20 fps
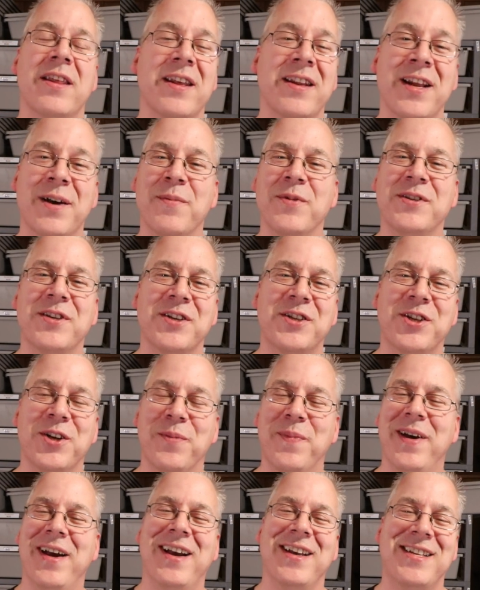numbers are
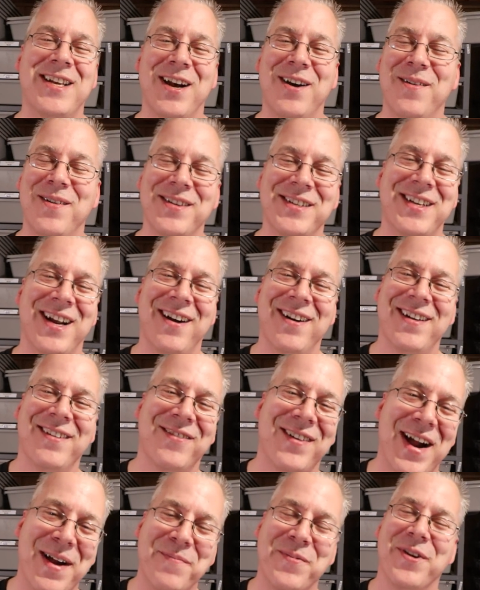so big, it's almost hard to
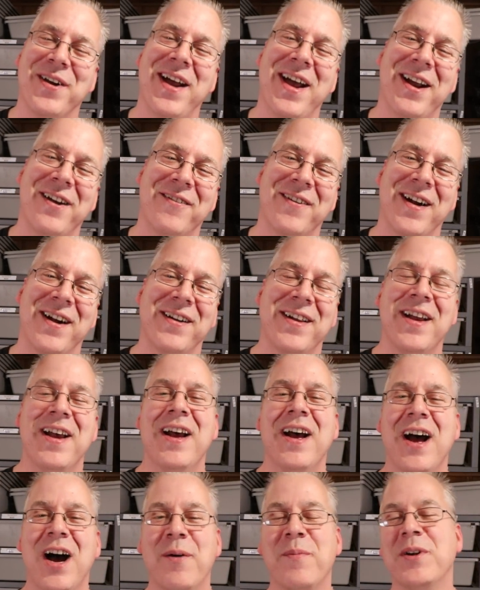wrap your head around
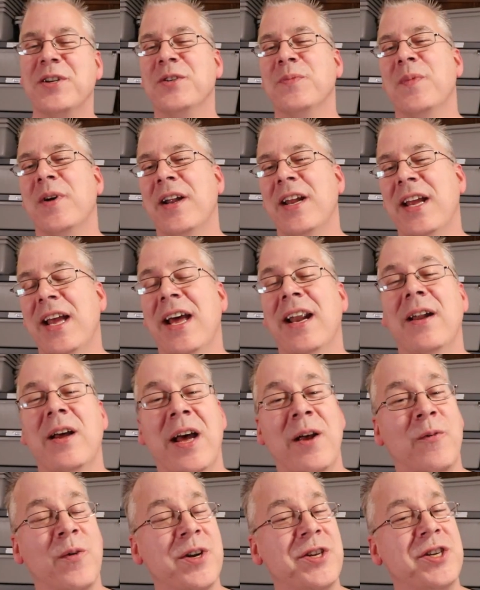how much money
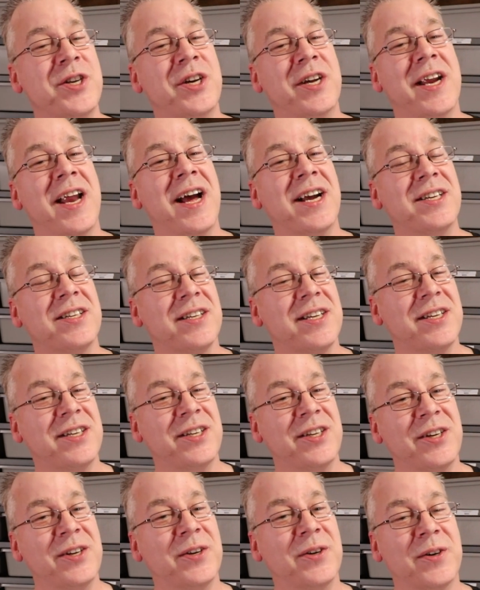and what you could actually
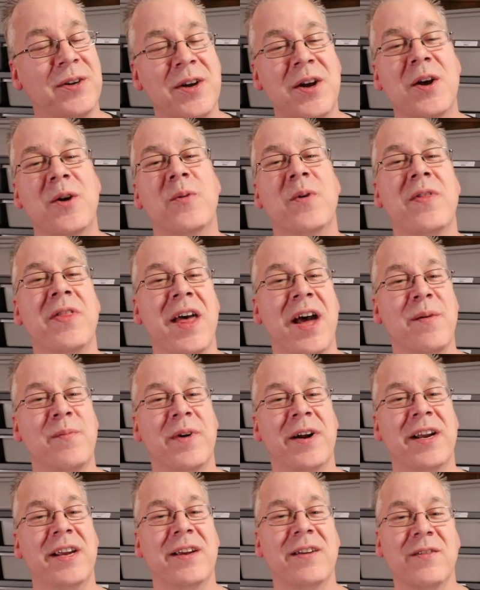do with that
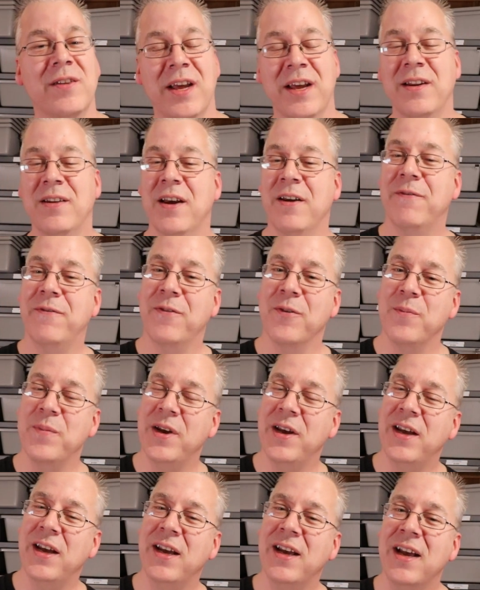money. And for
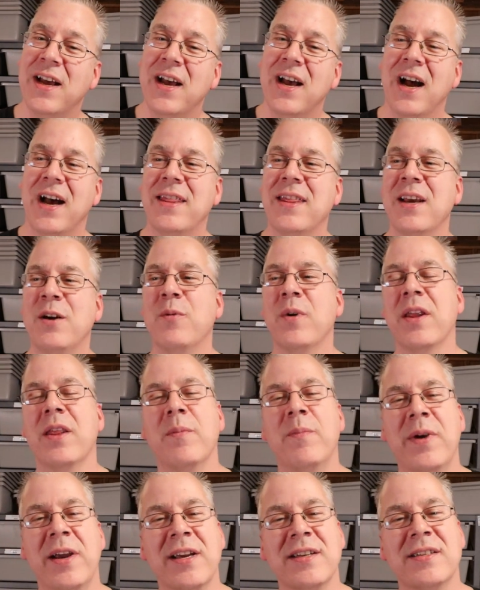me, I think one of the
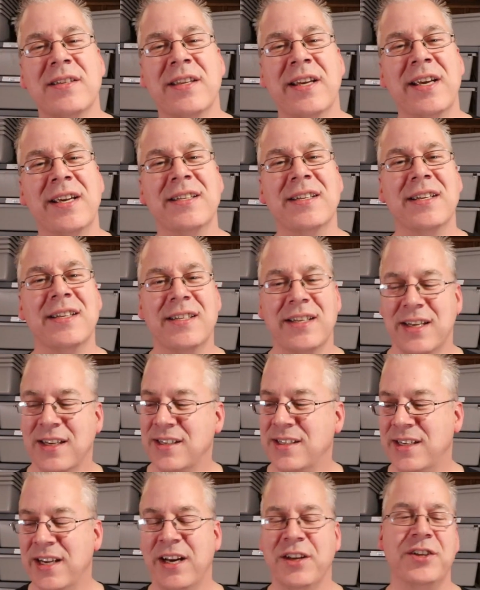biggest things is,
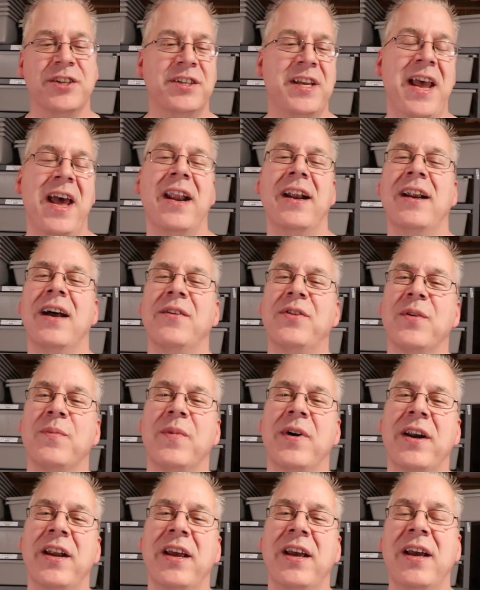instead of just handing out the
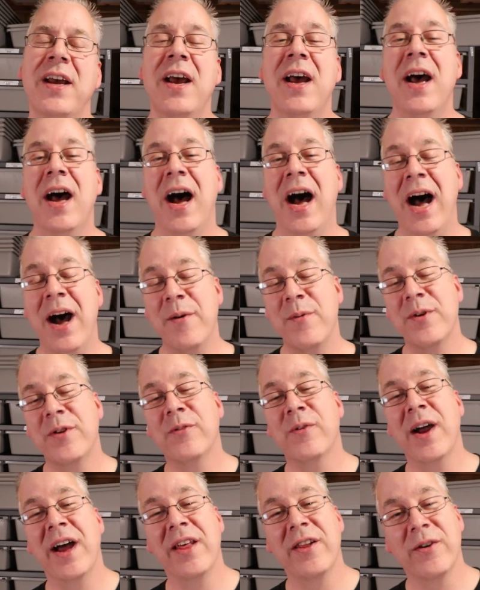money, I would
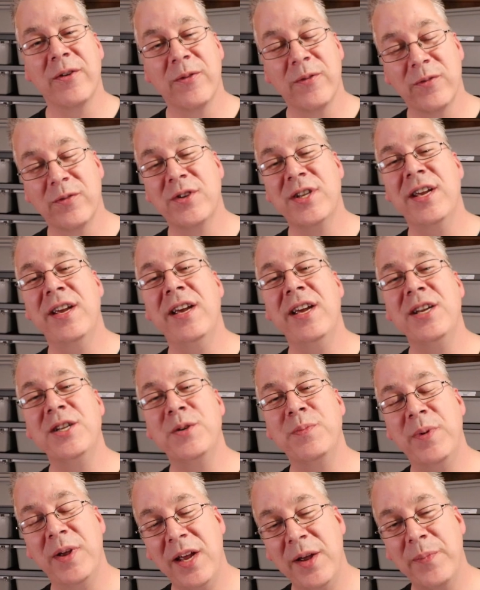rather
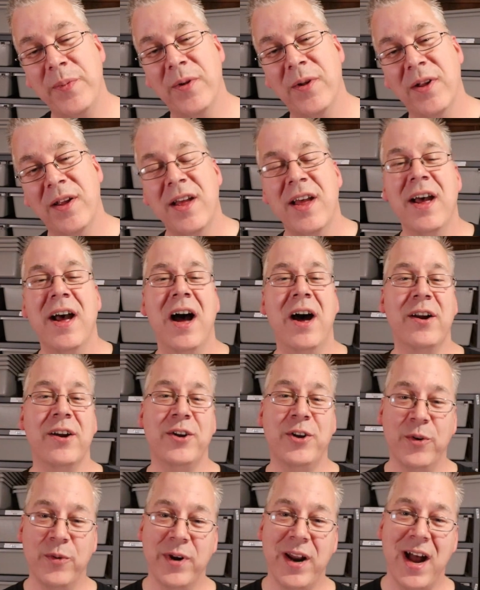teach people how to
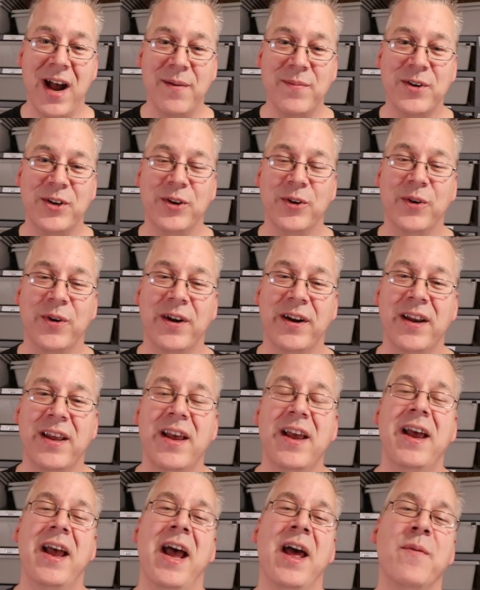do what I'm doing
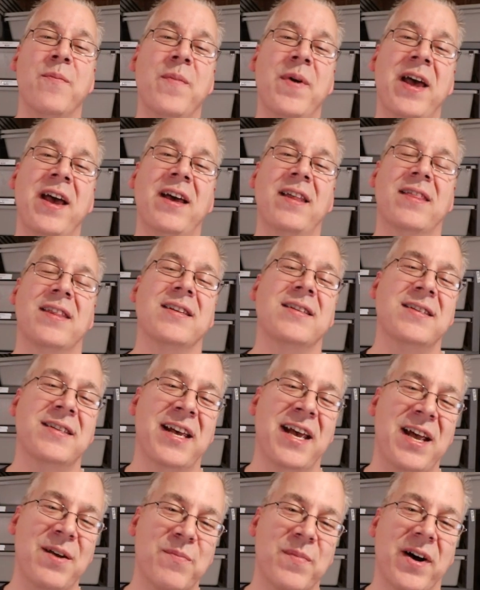and make the
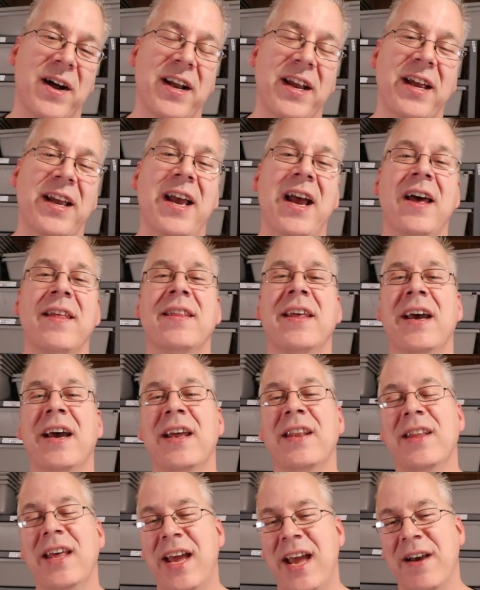same money, and
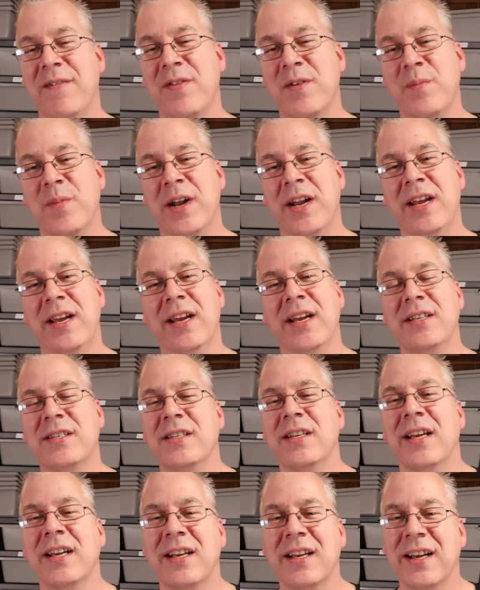then they have the money.
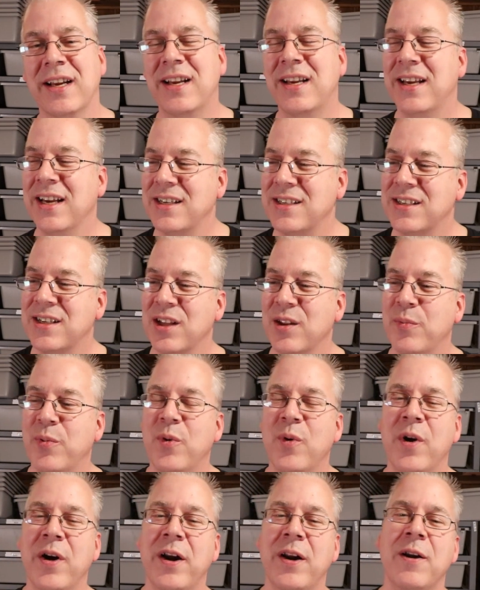It gets to the
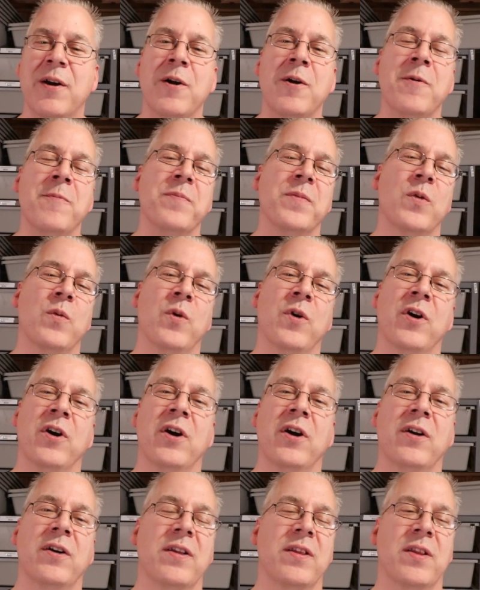point
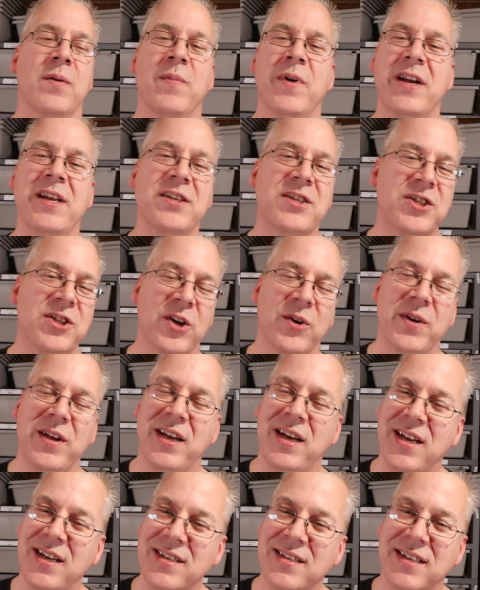where the money's so
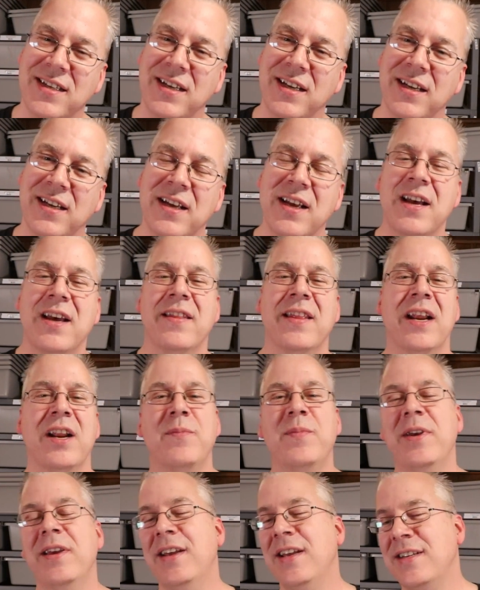easy that
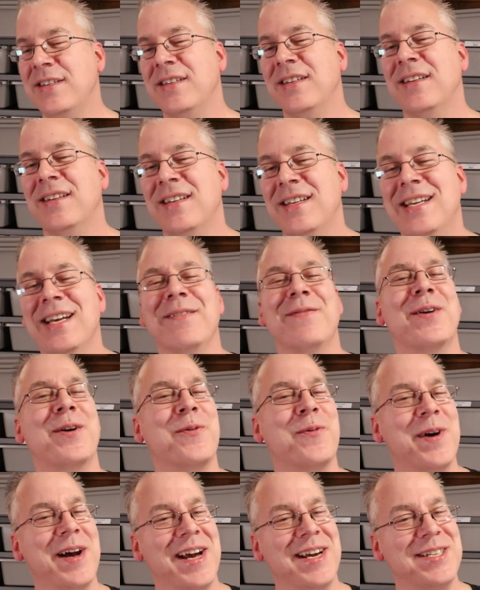it'd be easy to give it
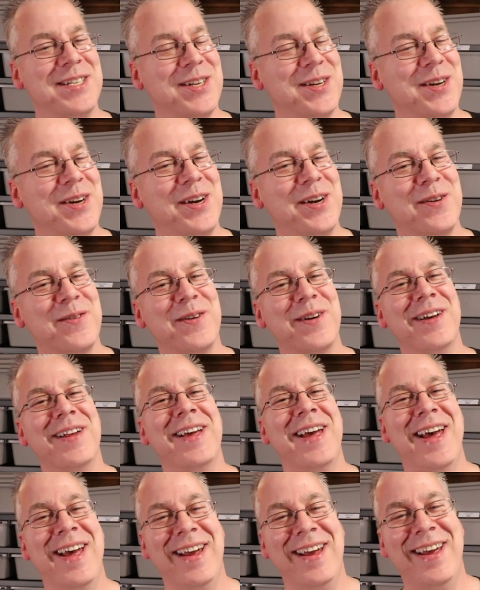away. So you could
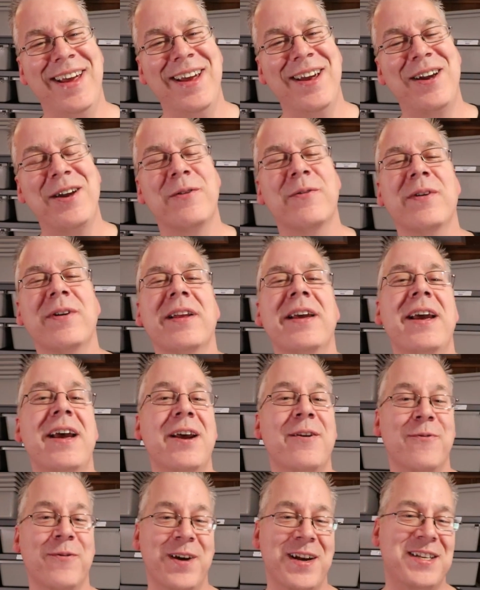really
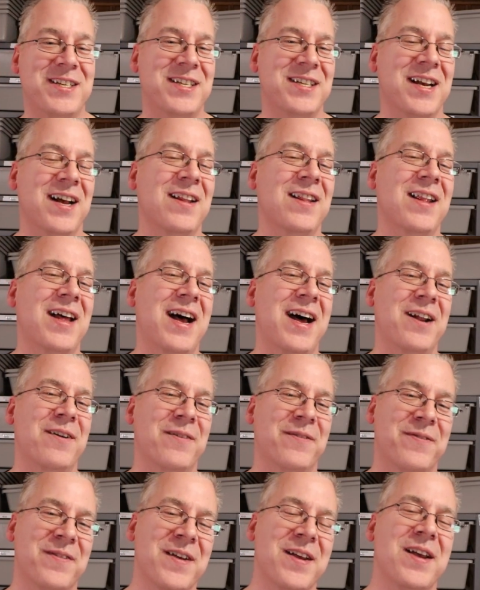enrich a lot
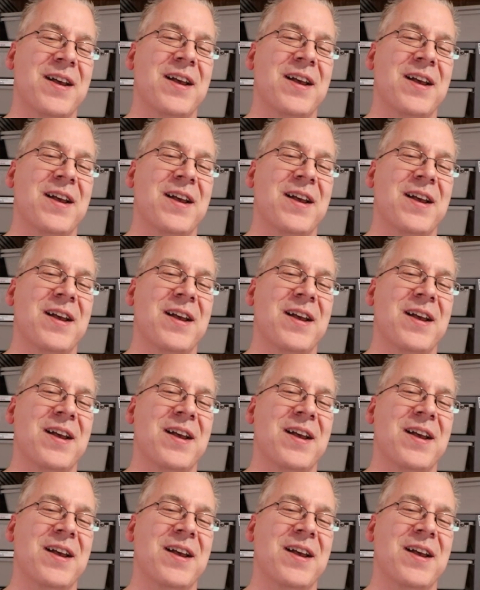of,